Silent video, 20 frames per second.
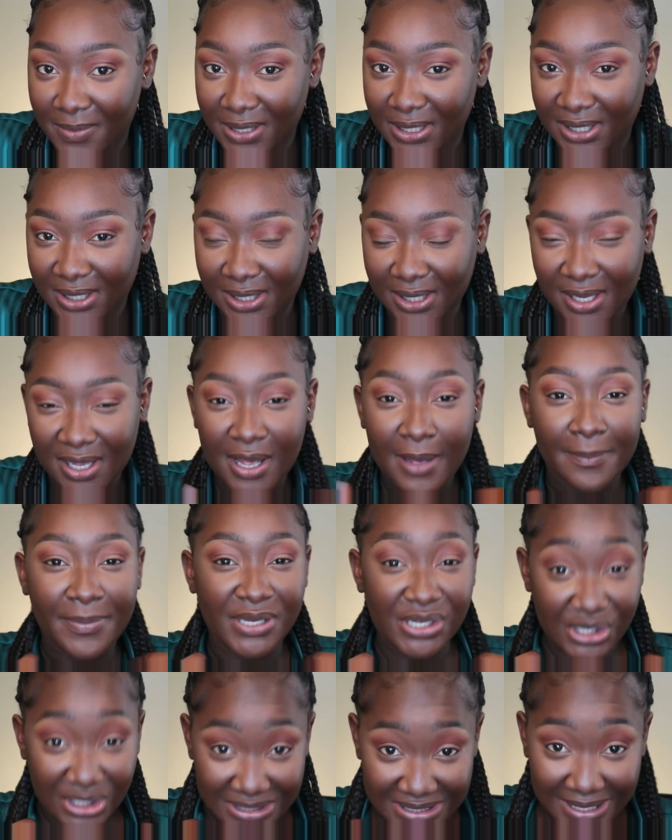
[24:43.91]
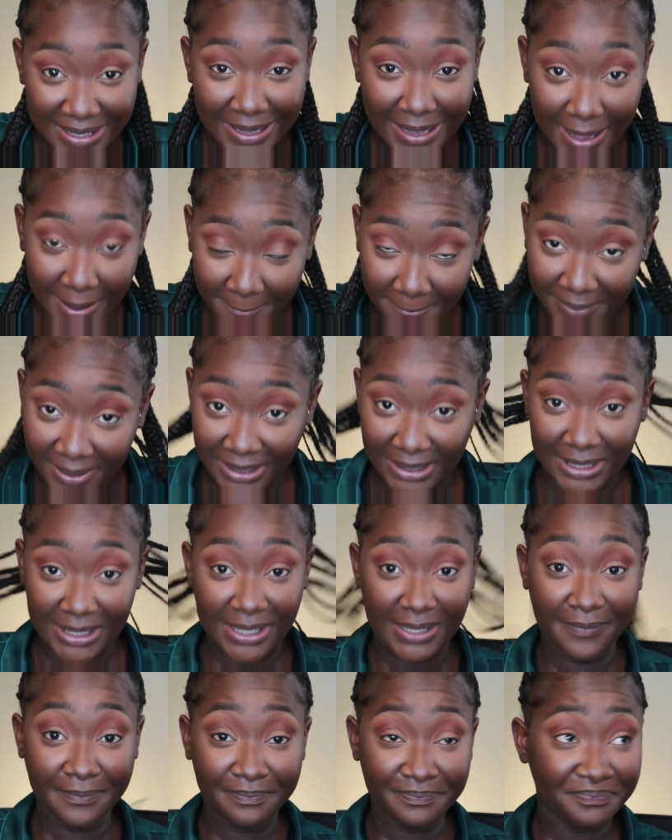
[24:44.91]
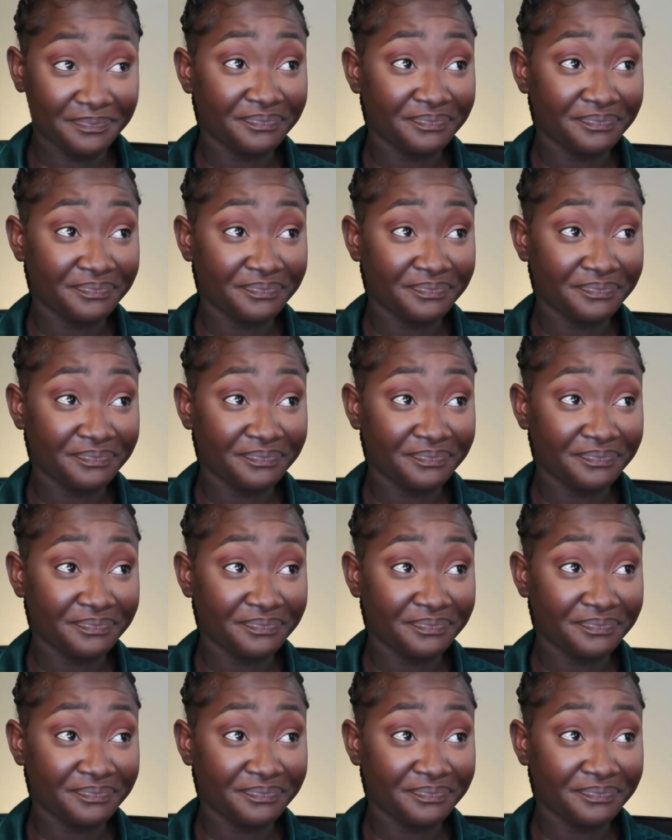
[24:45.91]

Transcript: me, because the company,